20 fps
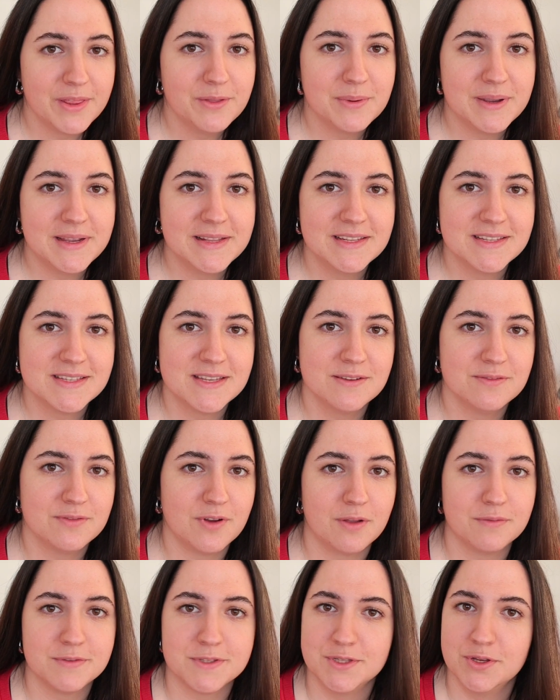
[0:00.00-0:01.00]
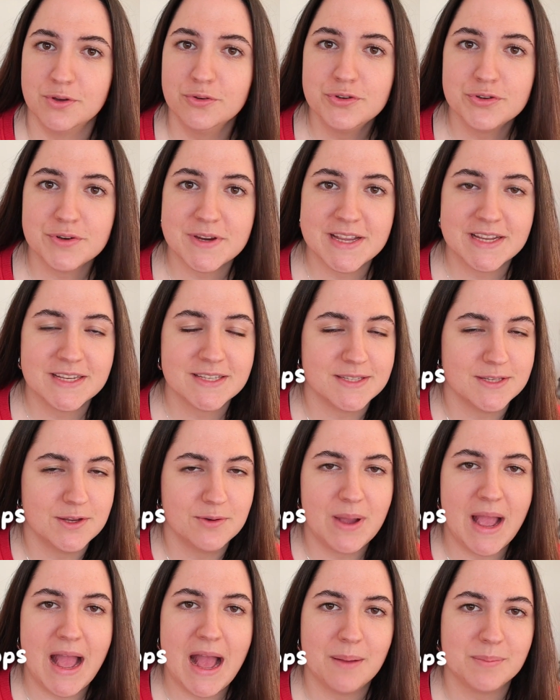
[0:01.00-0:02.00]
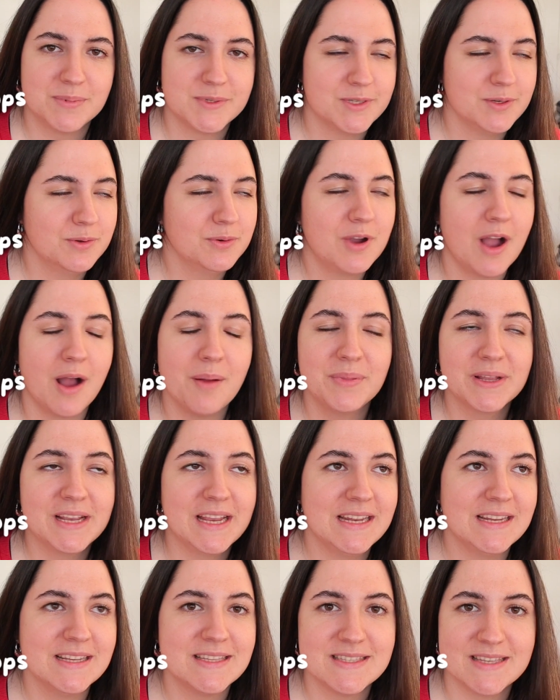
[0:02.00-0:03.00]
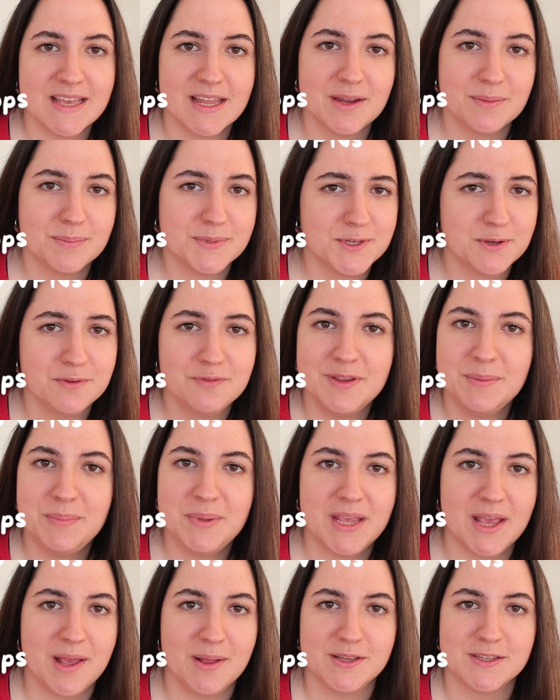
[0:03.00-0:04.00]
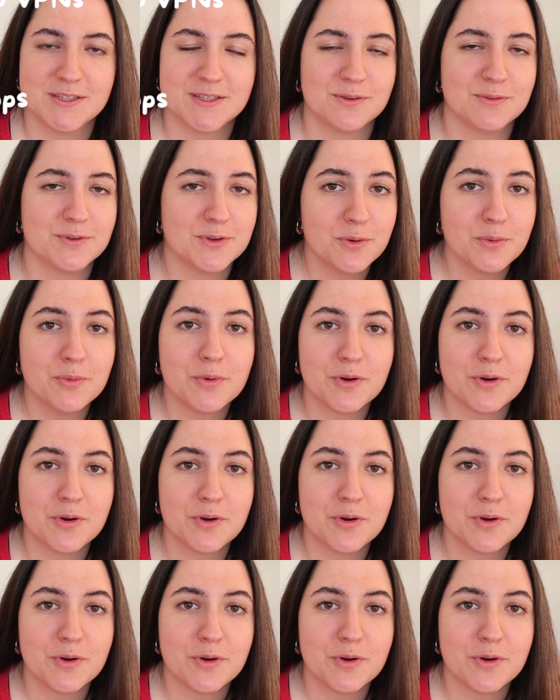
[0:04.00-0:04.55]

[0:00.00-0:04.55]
the way, this involves no tricks, no apps, no complicated setups, no VPNs, so don't